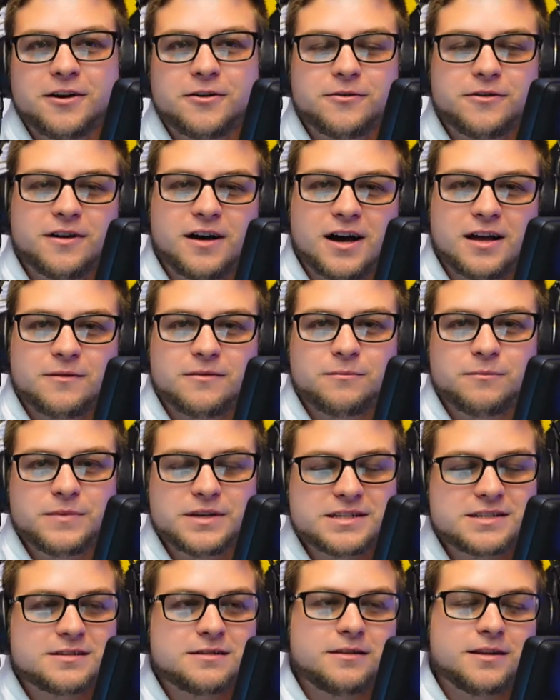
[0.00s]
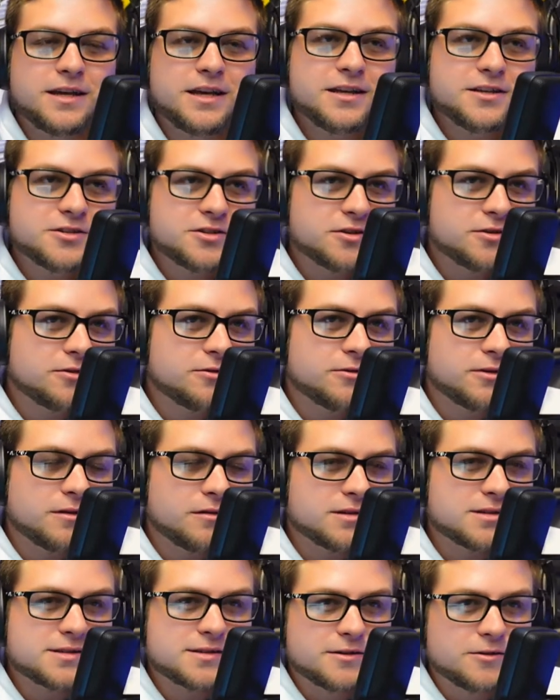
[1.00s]
not mislead you
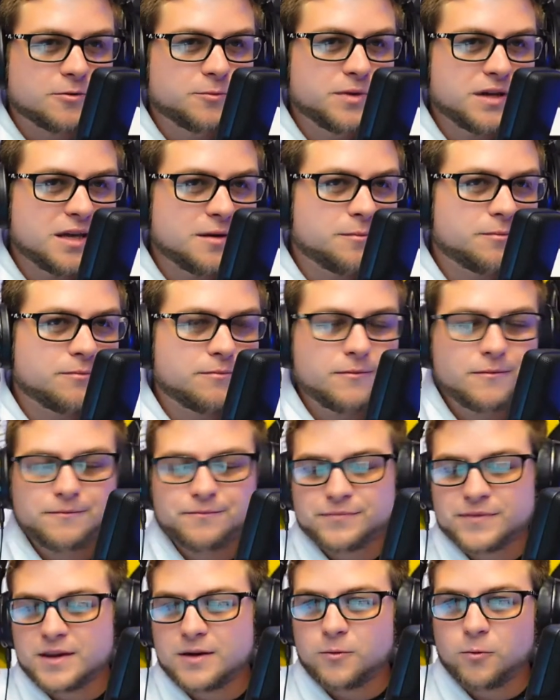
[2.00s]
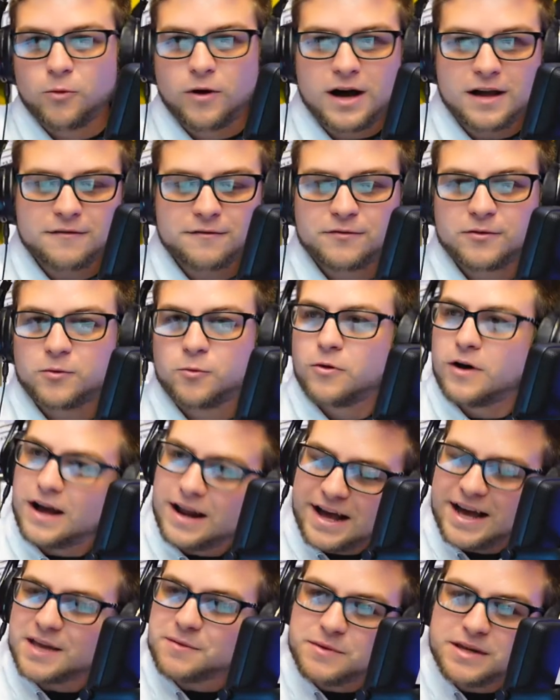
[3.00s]
and still be what for what,
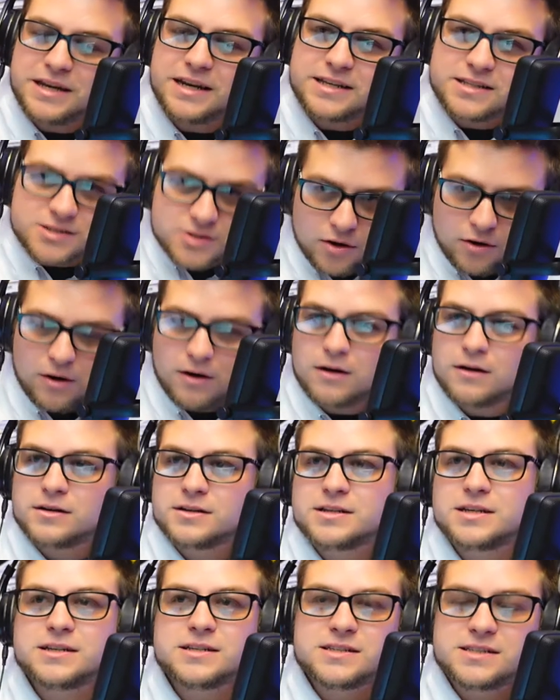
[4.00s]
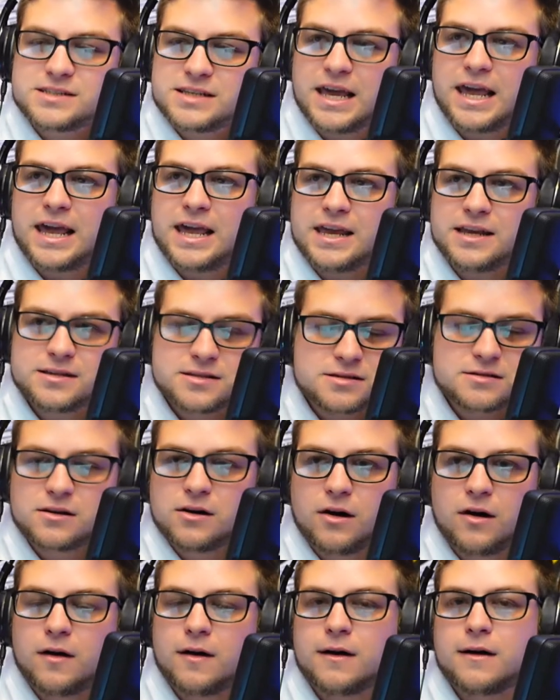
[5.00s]
I mean, it's hard to say
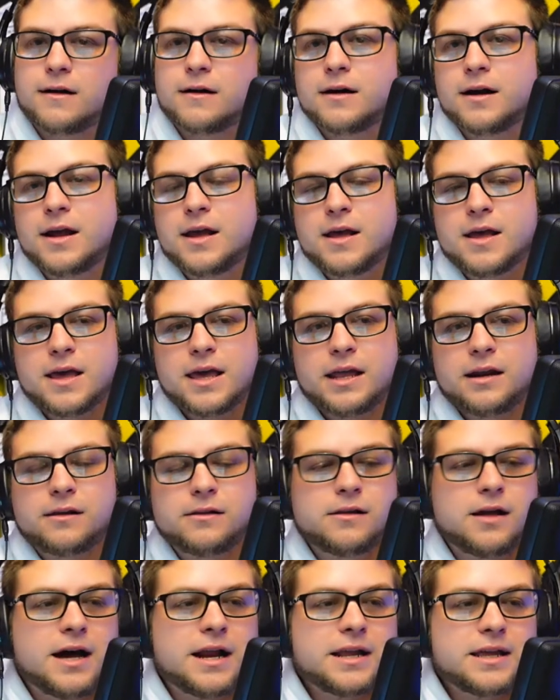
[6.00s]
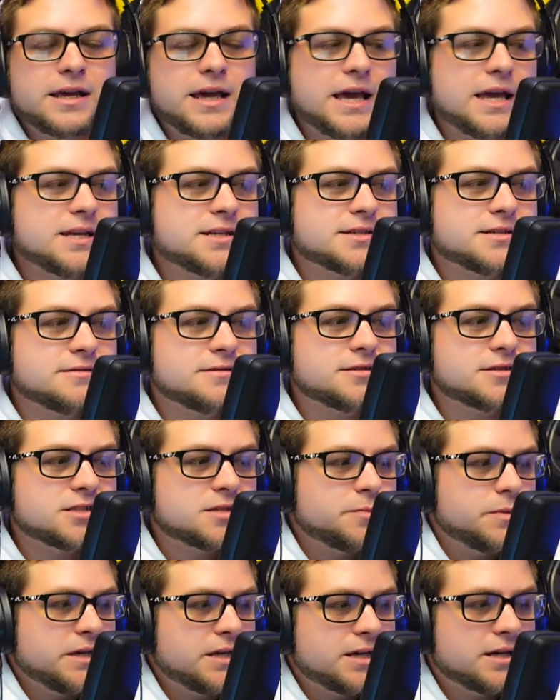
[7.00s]
scar in a lot of cases
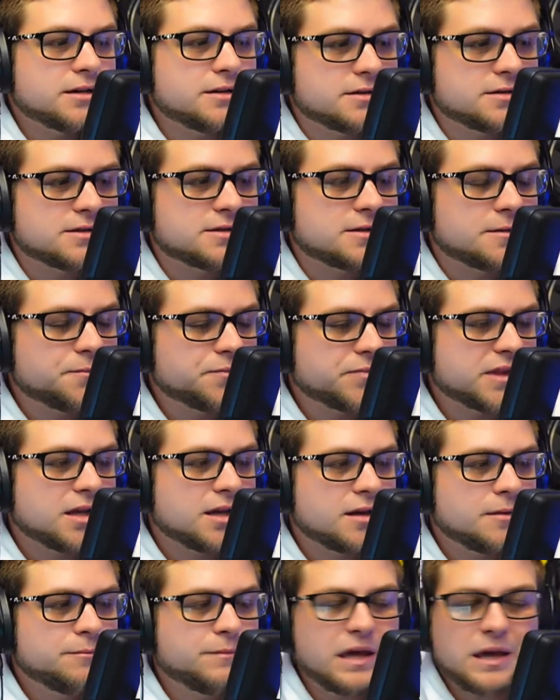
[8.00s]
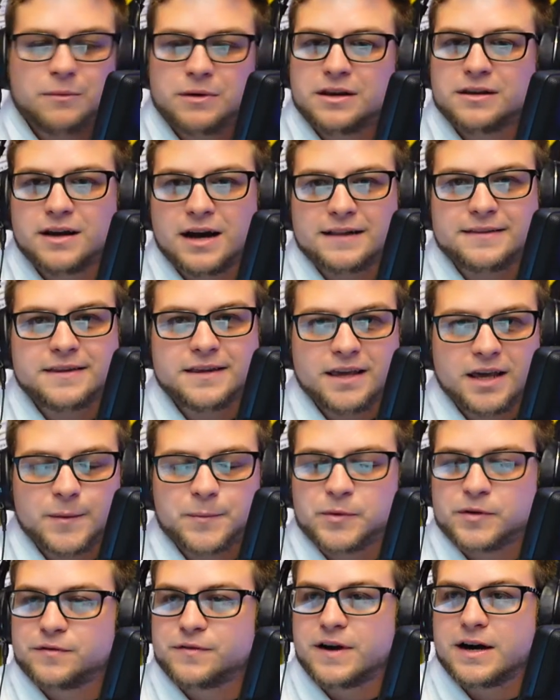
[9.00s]
just because maybe not the
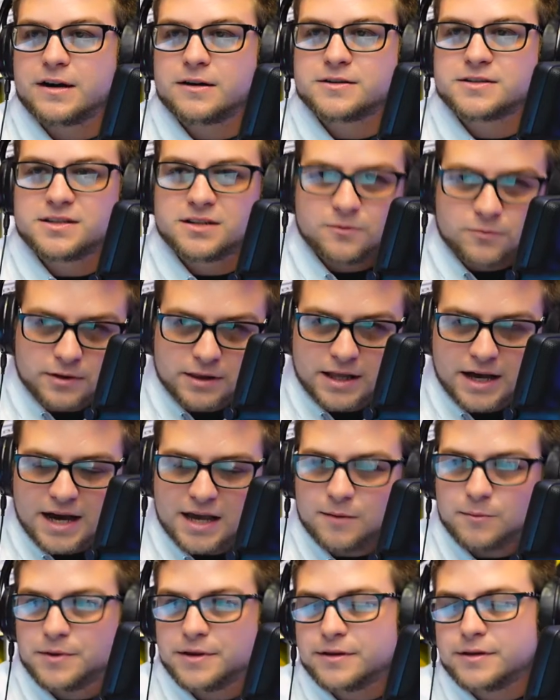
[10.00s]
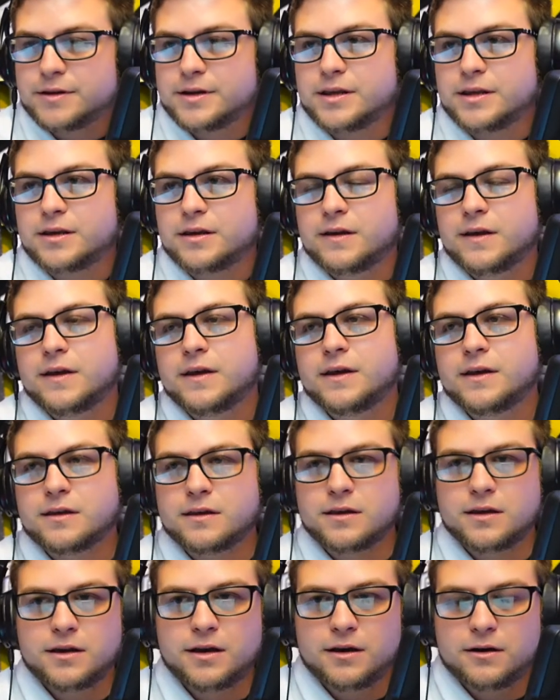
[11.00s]
amplifiers and the reliability,
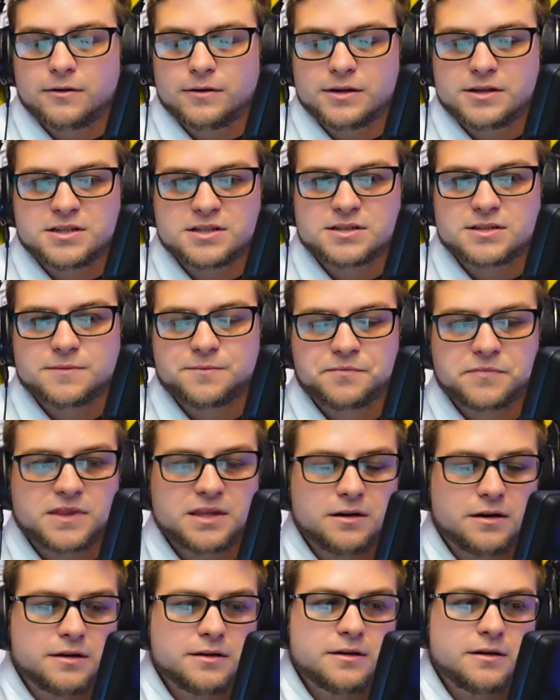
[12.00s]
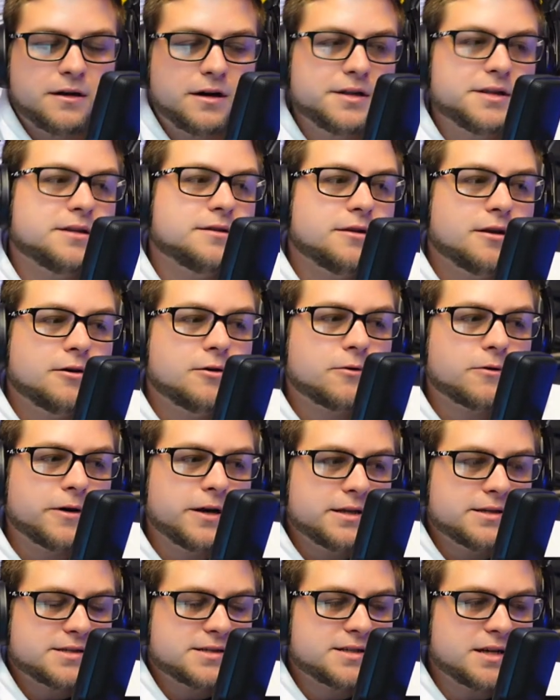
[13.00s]
you know, and just on the on the lower
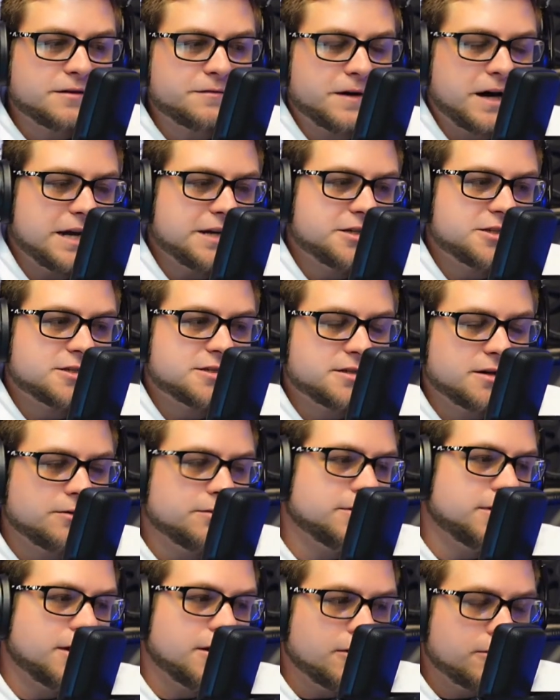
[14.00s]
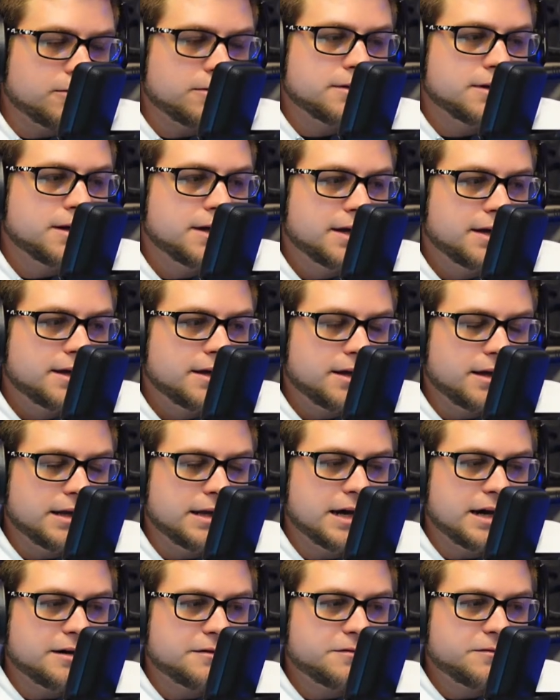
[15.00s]
end stuff, I just don't know
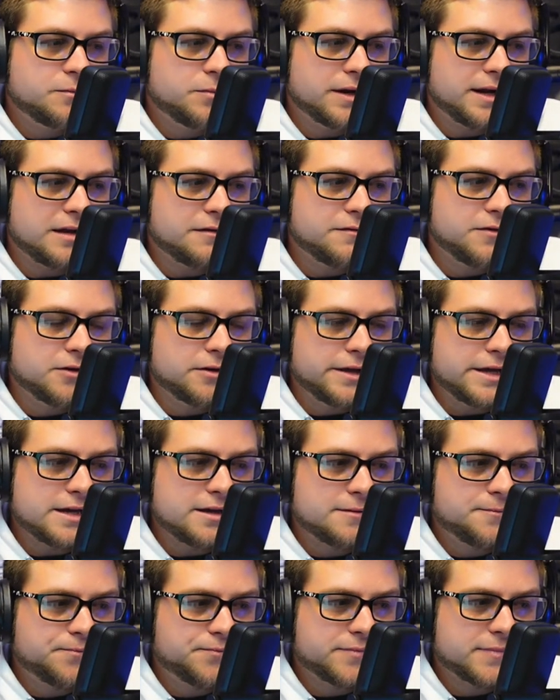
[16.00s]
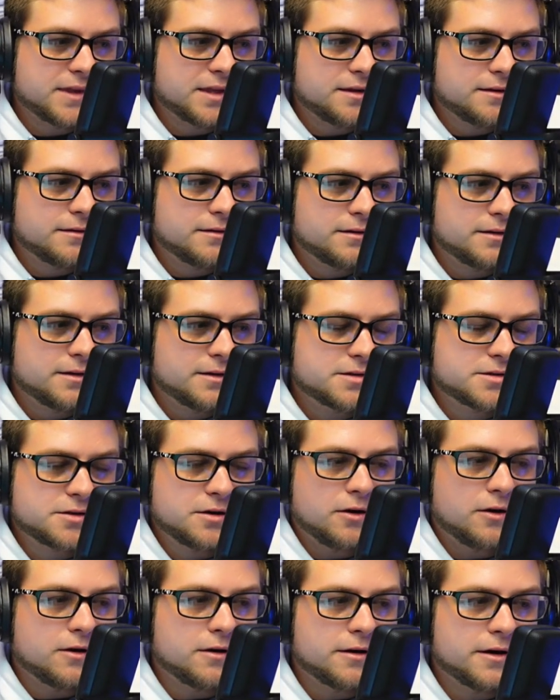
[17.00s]
enough. But I feel like
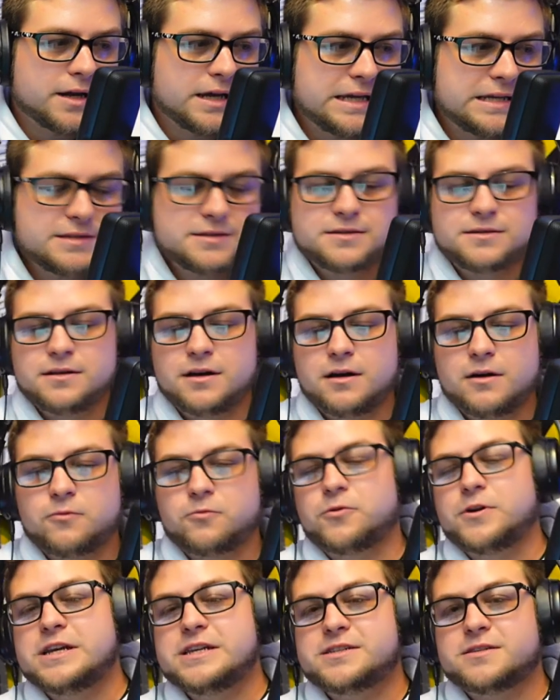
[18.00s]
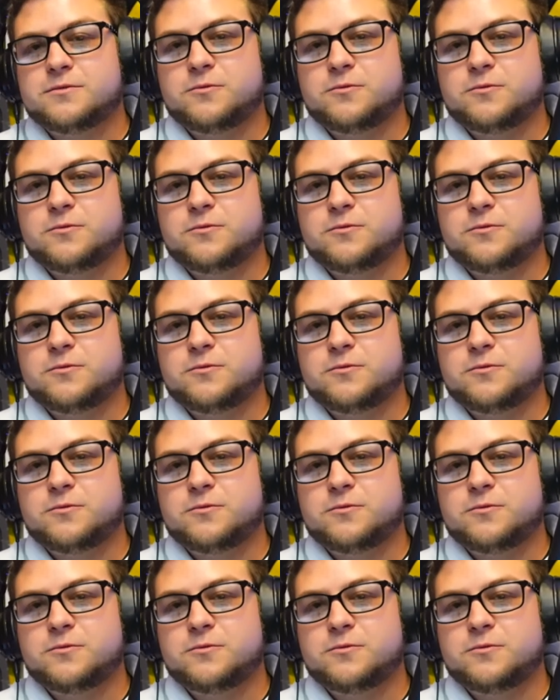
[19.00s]
Skar is a reason